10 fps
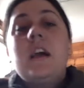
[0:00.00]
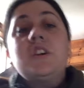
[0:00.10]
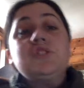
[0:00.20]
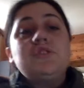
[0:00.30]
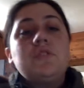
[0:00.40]

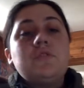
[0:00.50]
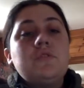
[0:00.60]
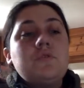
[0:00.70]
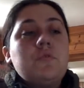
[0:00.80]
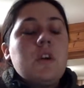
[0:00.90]

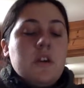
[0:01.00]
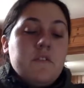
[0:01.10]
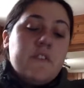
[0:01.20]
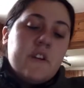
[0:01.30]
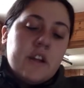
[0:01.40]
So
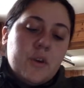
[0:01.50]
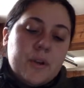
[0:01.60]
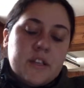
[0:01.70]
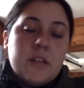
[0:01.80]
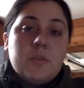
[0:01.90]
very
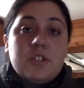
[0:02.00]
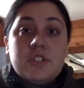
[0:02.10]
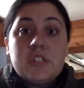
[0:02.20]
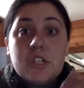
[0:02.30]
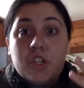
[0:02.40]
quickly, we're
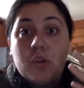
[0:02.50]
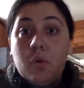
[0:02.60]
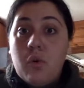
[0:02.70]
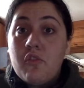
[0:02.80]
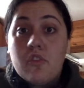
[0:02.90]
just going to go
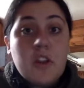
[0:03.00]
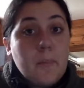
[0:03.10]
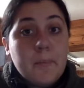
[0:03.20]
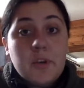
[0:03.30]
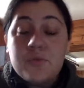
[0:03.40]
over
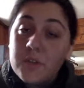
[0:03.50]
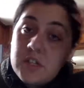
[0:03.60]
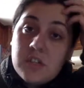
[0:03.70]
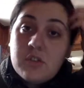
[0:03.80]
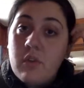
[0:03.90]
numbers. We're
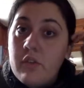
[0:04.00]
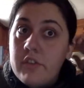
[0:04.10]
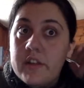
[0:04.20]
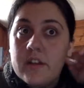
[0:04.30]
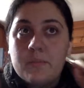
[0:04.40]
going to go over
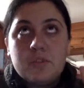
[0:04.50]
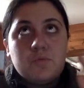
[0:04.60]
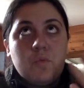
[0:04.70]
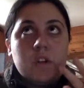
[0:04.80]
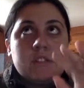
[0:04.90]
the numbers
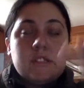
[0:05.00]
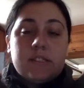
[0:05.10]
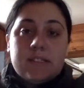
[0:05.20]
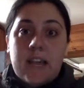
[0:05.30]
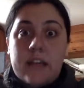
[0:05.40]
1 to
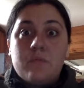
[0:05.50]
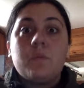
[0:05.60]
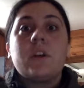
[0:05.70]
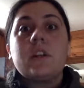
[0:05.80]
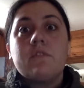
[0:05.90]
10.
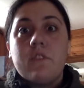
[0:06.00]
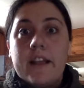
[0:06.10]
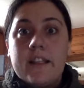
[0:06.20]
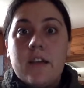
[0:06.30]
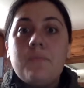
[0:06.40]
We're going to write
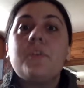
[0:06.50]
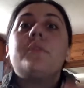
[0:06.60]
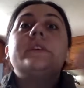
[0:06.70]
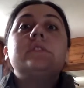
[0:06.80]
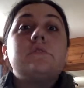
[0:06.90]
them. We're
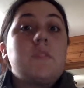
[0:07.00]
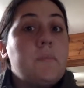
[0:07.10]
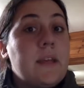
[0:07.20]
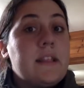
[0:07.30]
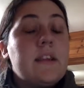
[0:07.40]
going to
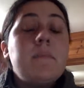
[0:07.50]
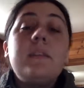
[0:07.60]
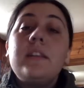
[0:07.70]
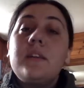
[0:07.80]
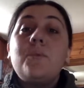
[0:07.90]
repeat them.
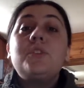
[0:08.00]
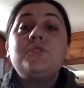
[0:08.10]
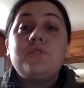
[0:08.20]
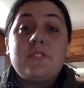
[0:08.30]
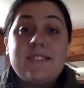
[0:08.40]
And then I want you
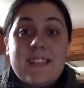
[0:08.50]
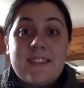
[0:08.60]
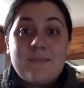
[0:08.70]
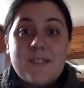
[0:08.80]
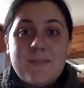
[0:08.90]
to say
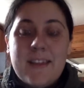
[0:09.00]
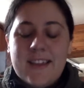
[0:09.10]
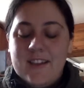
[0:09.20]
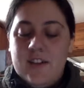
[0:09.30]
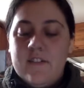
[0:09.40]
them to me.
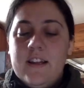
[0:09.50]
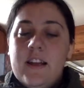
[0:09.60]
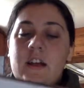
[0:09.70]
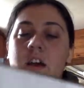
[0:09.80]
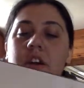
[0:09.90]
All right?
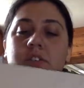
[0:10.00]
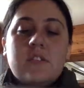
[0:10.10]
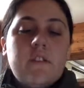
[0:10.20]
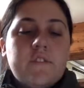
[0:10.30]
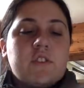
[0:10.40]
So
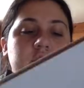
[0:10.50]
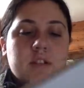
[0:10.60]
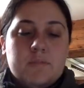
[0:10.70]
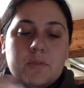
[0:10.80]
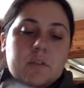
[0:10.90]
the first
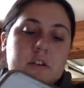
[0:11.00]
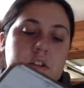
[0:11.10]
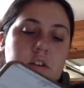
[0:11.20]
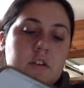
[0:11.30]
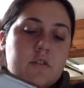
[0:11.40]
number we're going
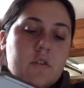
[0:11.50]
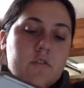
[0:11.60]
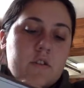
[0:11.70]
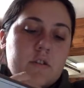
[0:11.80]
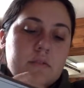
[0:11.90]
to go
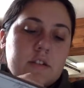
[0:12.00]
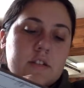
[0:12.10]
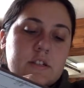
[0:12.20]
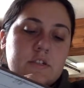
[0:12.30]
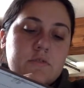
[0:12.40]
over and we're going
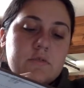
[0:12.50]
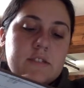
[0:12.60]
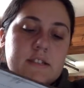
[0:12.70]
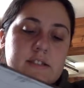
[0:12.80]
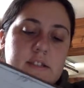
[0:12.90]
to use
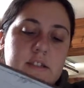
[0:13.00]
is the